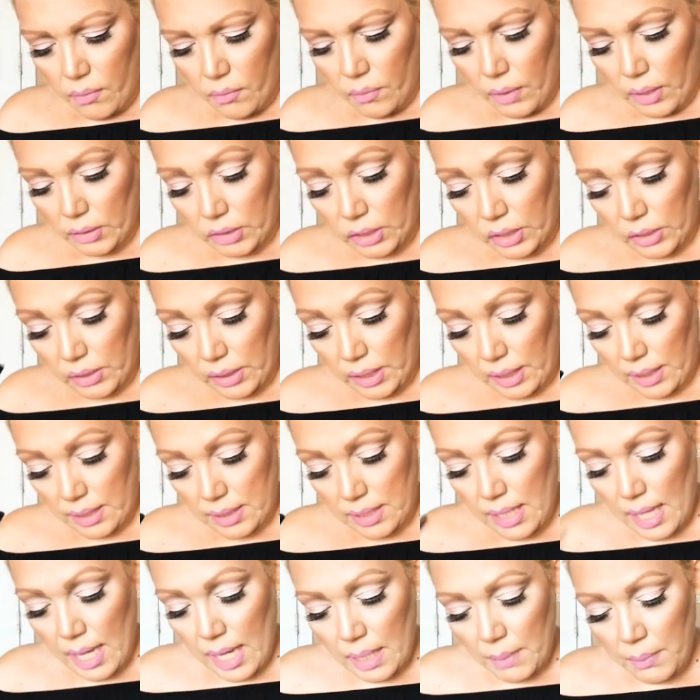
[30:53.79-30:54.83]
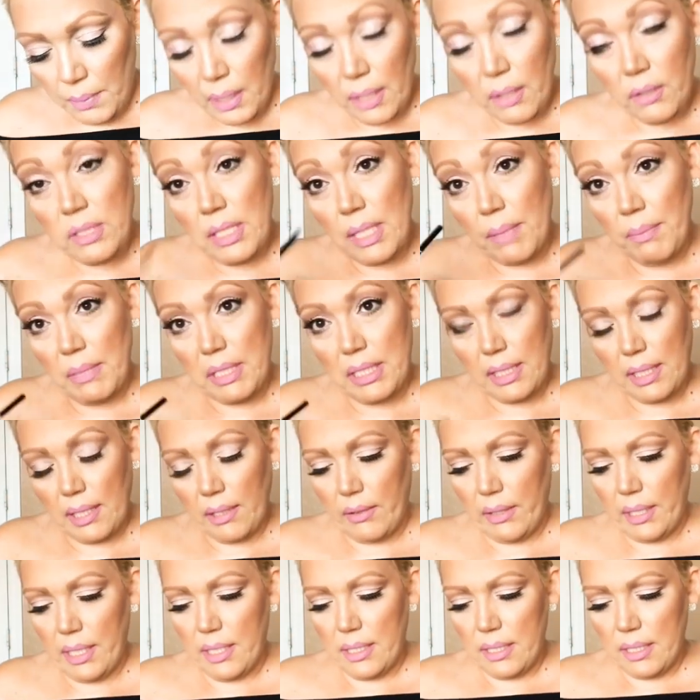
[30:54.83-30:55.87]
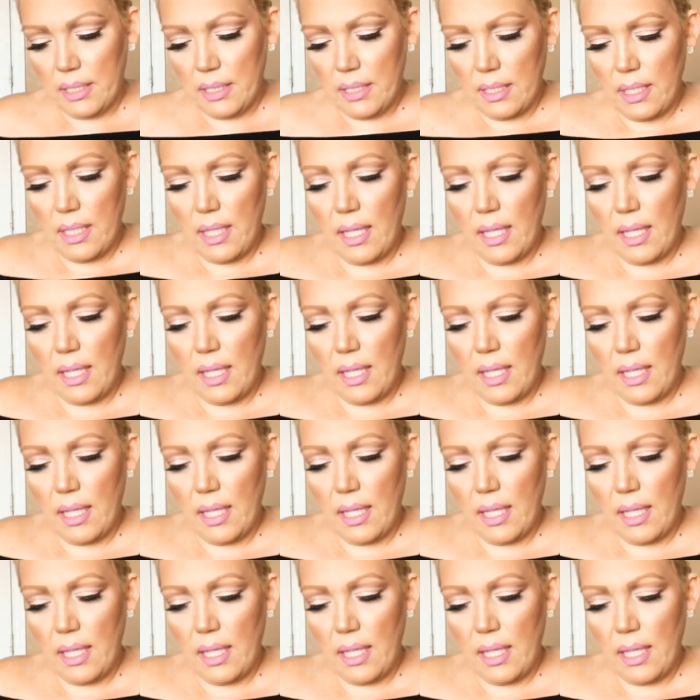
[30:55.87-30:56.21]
well, two things: eyebrows and mascaras.